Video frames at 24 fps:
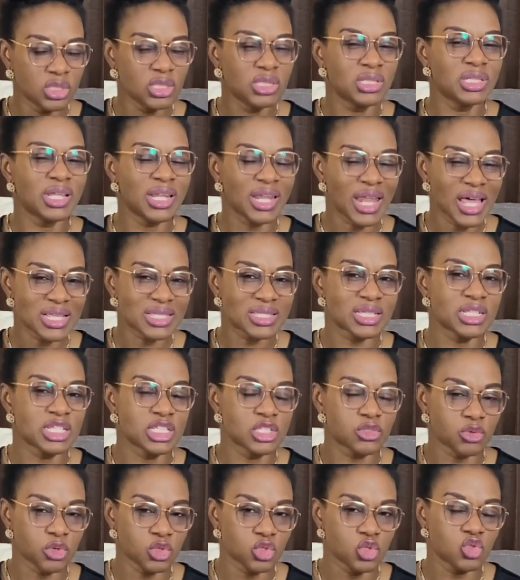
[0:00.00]
The last thing is
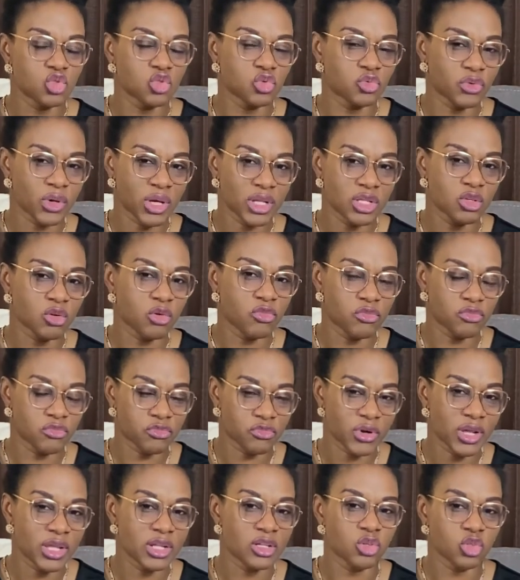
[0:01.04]
for you to find your
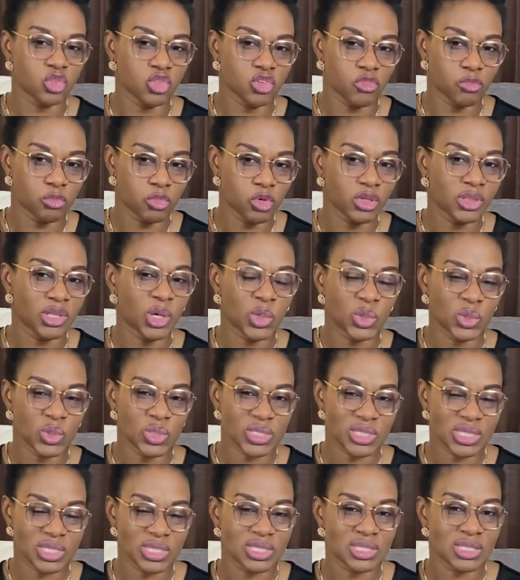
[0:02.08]
friend or your brother or your
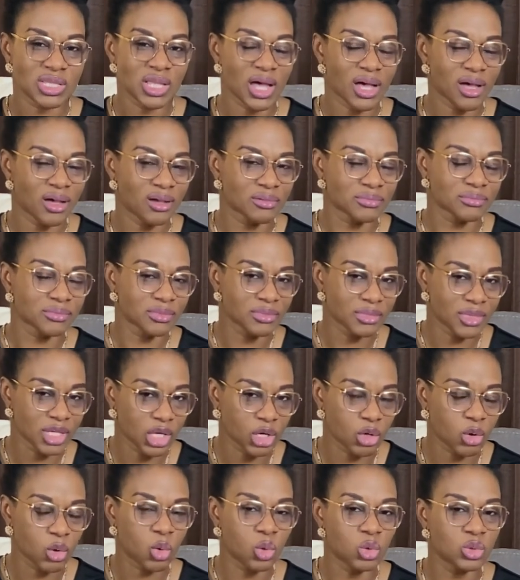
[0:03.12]
sister, in
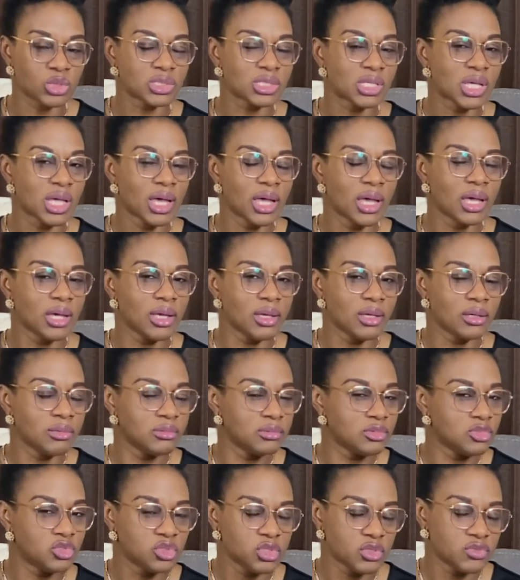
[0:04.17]
quotes,
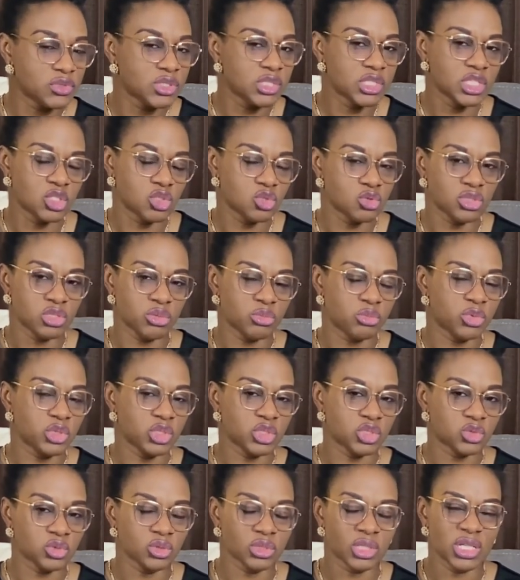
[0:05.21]
drifting into
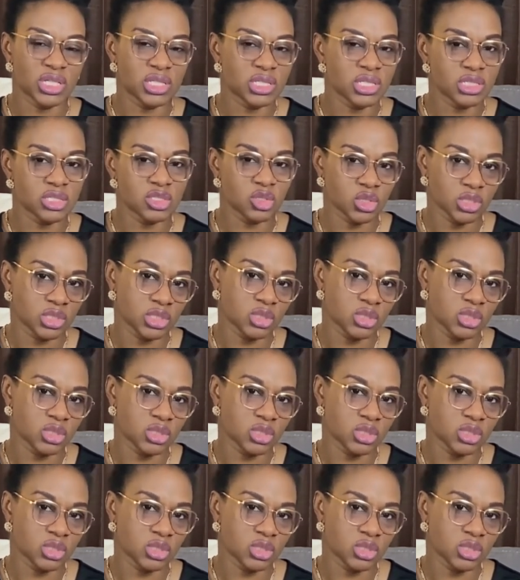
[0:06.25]
depression. It is not